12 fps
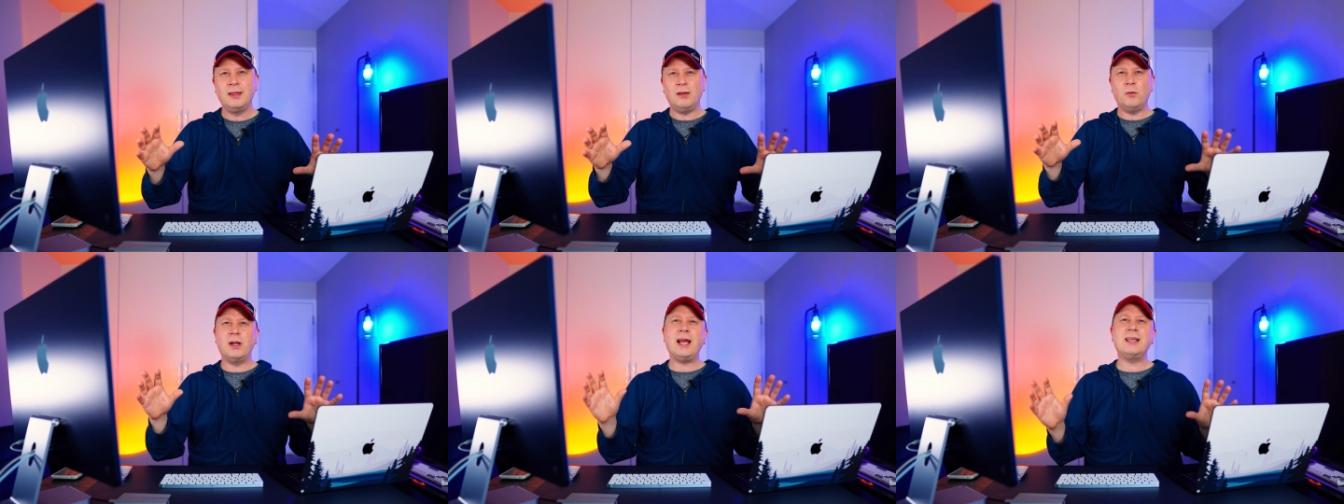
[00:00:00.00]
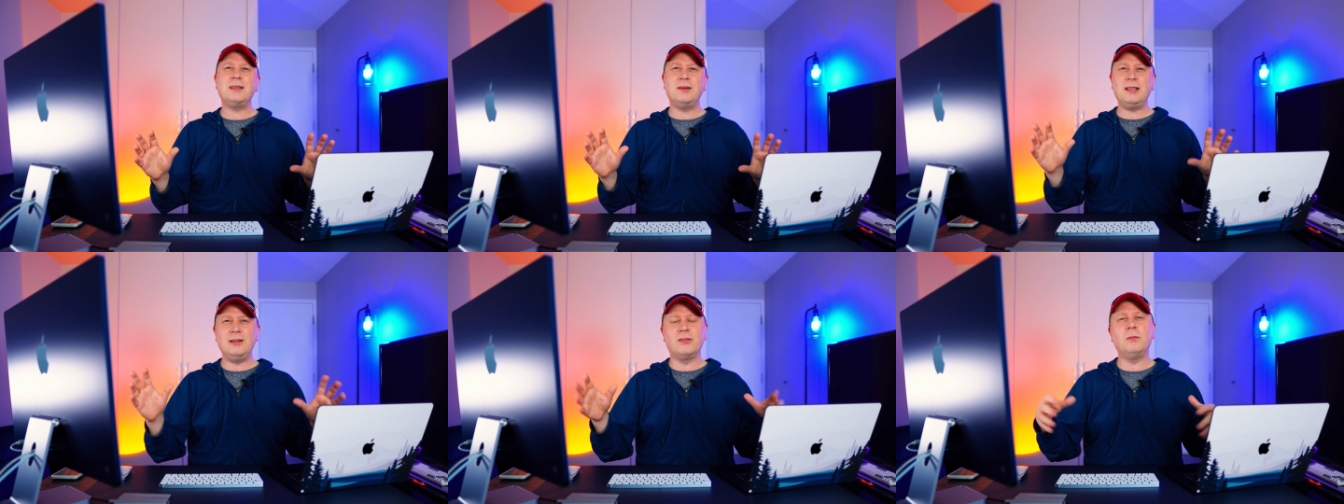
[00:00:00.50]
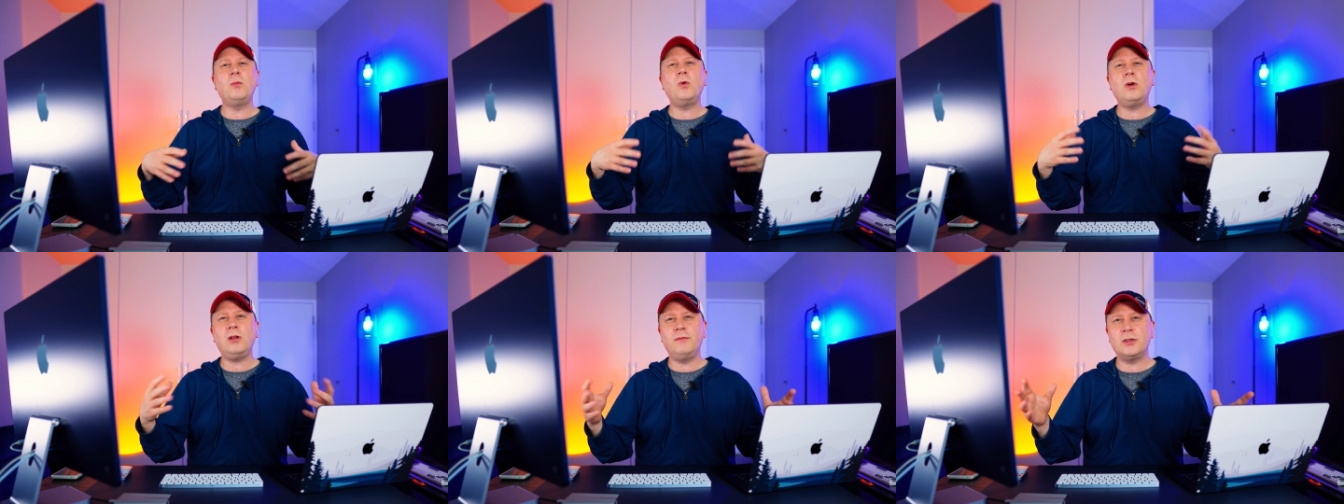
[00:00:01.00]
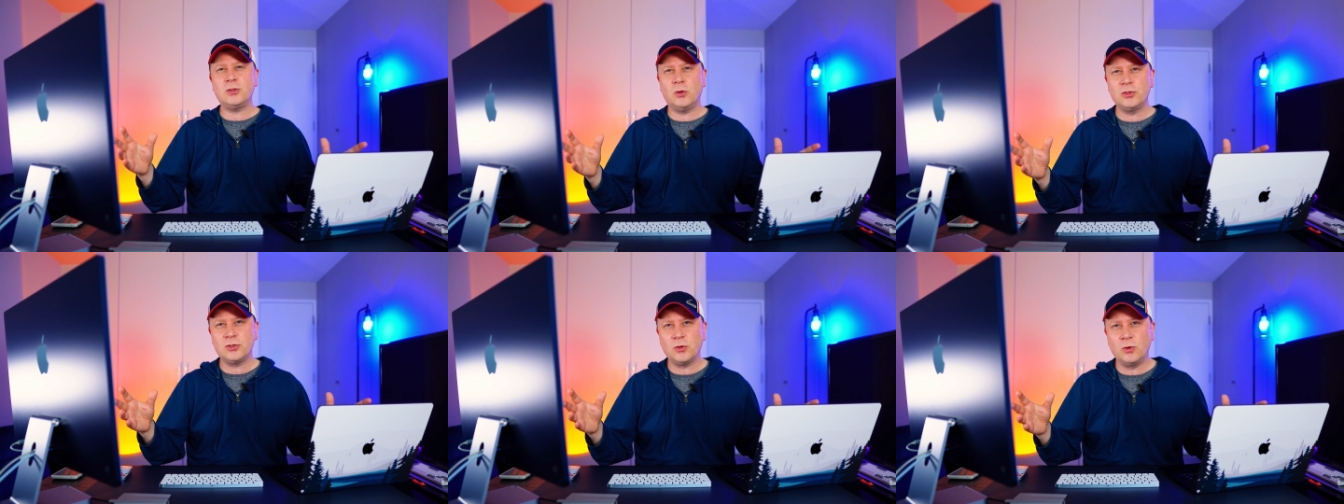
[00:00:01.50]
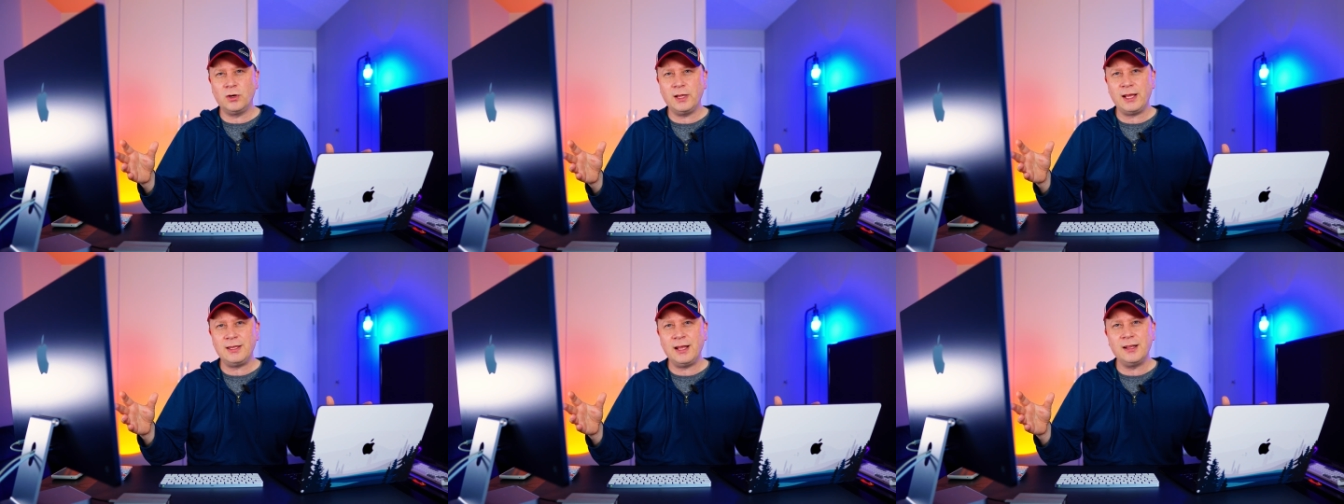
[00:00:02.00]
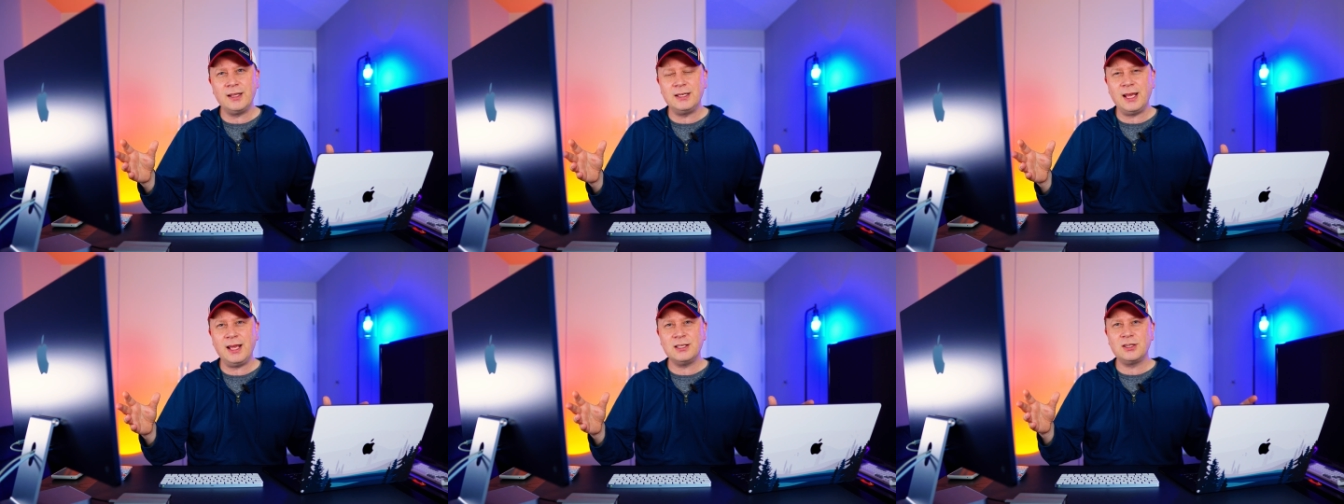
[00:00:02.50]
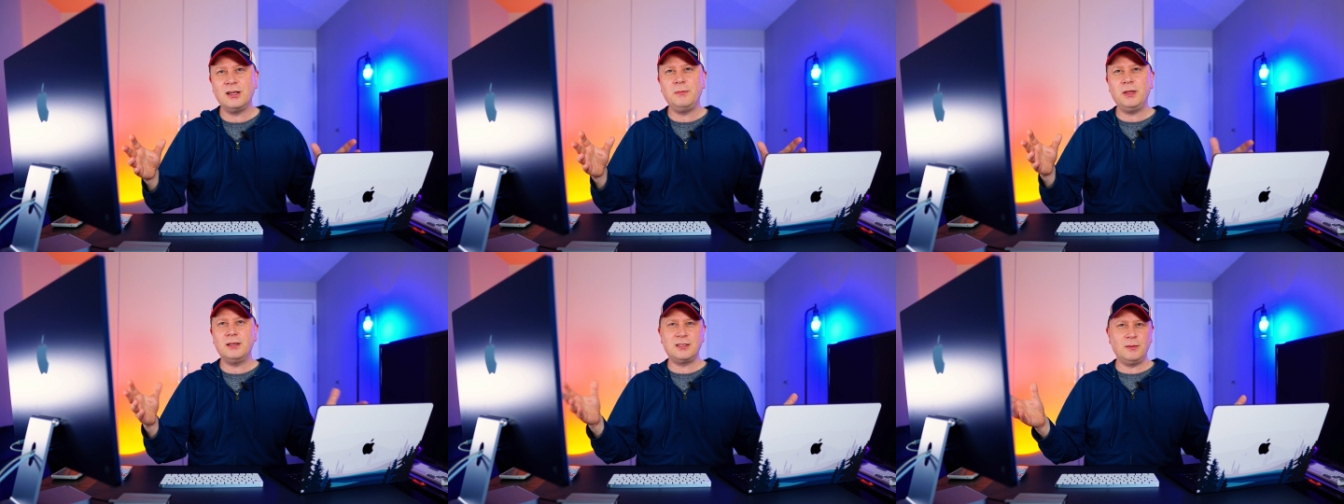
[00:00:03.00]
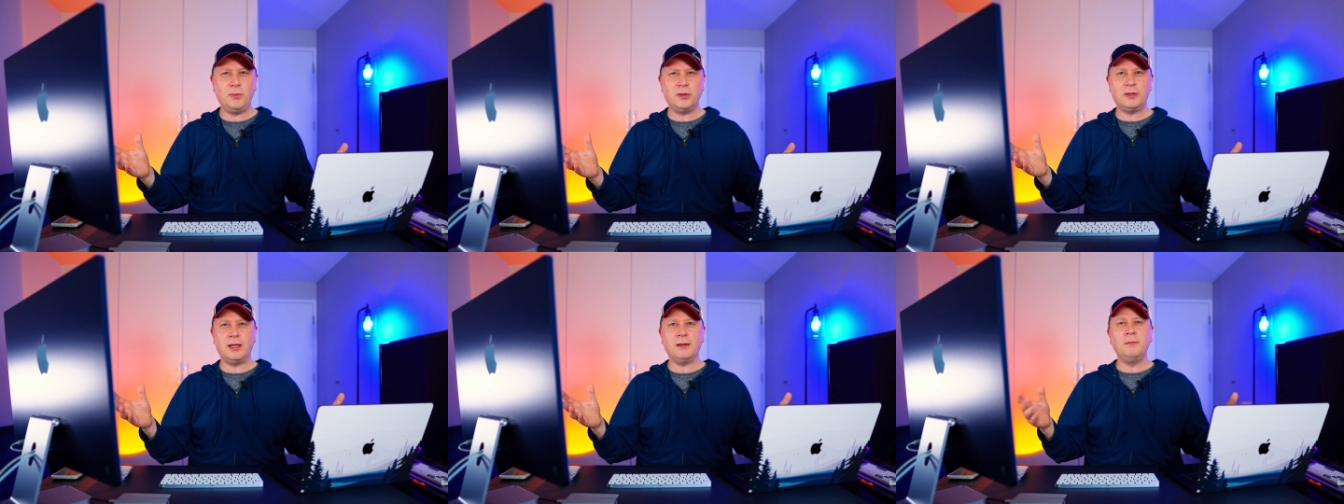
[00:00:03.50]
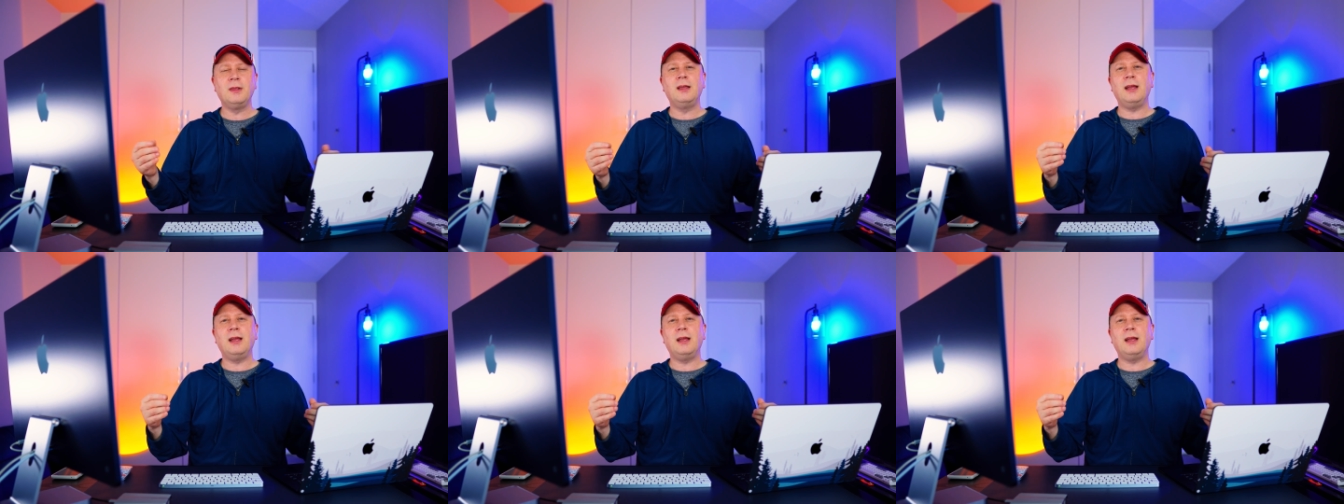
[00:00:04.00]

when I, you know, the moral of this whole story at the end of the day is going to be a simple thing.